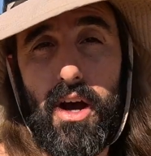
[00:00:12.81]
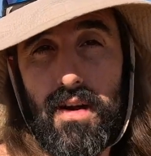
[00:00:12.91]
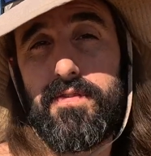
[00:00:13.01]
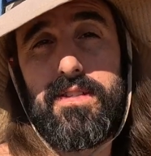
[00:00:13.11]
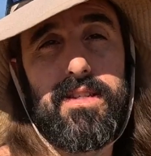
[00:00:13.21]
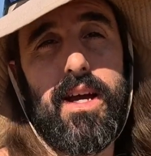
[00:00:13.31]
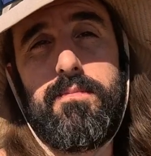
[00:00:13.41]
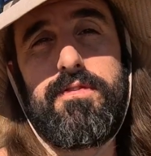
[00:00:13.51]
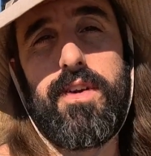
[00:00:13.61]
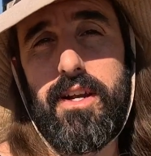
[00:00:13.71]

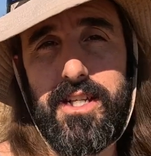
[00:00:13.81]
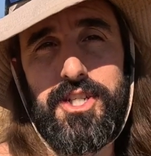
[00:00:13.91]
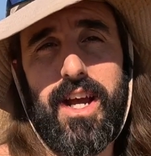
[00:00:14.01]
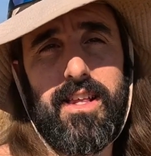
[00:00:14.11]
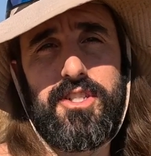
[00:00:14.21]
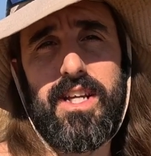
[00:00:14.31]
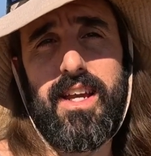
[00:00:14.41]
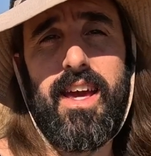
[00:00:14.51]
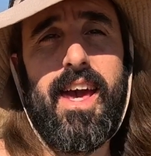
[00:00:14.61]
oftentimes very challenging.